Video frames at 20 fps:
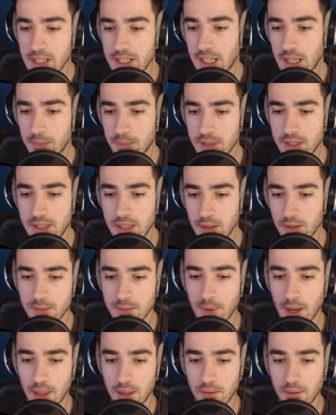Escapist series,
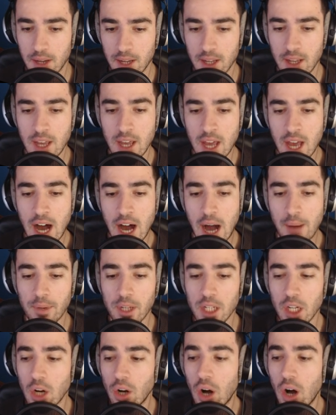by the way. I'm
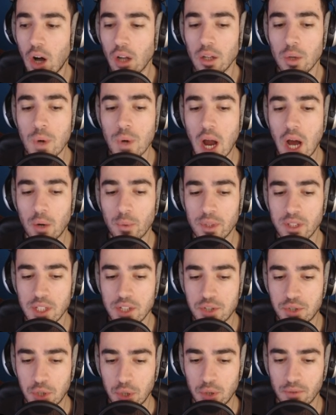gonna go all around with
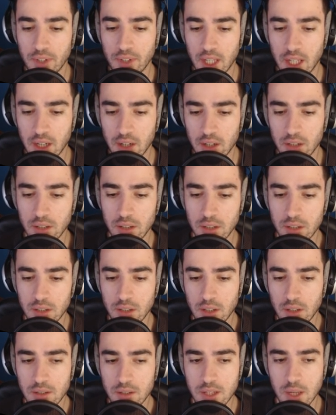this dude over here.
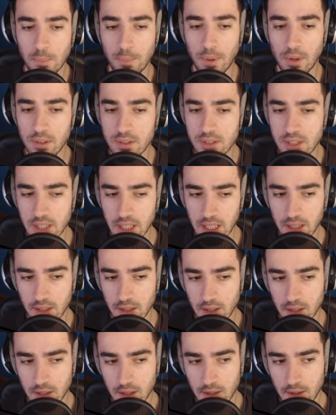Supposedly,
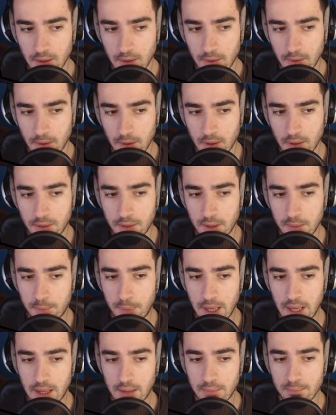the
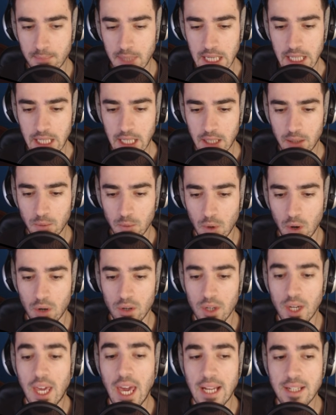big meanie
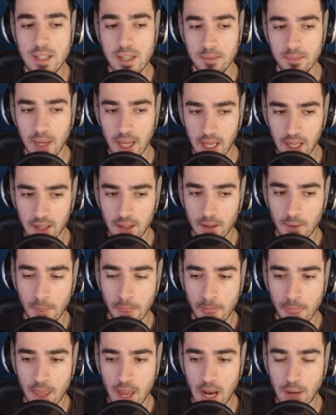won't get to me.
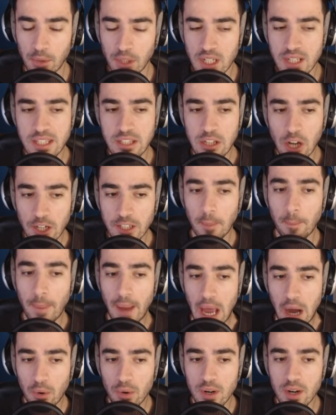And I'm gonna start the
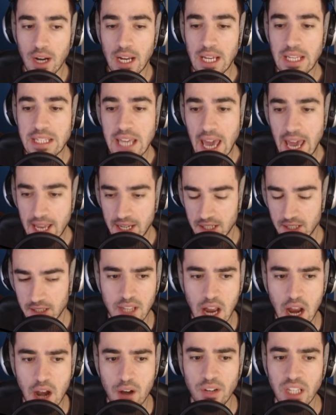power again.
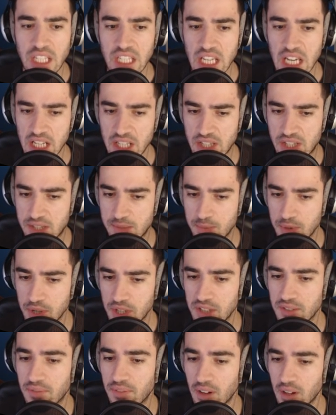There he is,
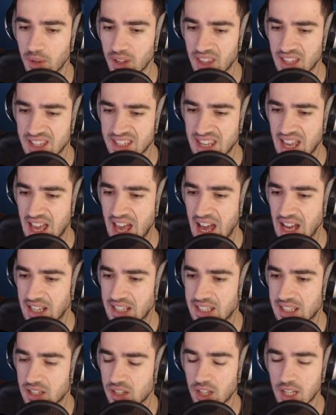beautiful with his
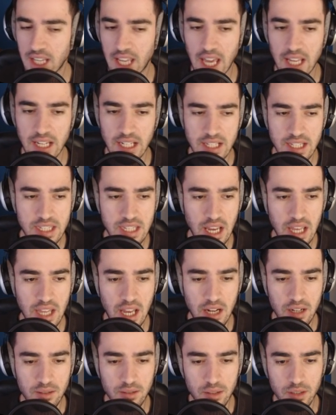axe. He's gonna get inside
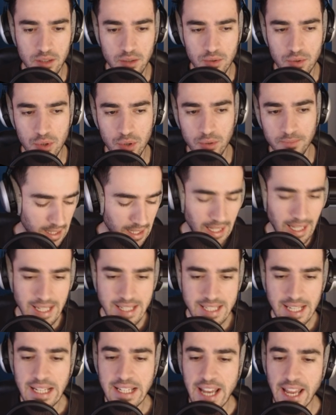that room.
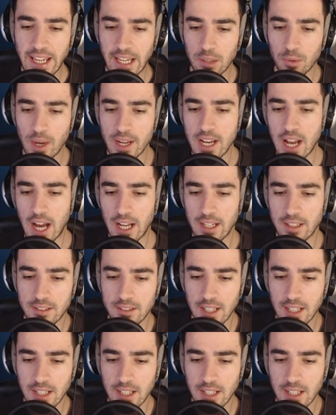Let's get naked, why not?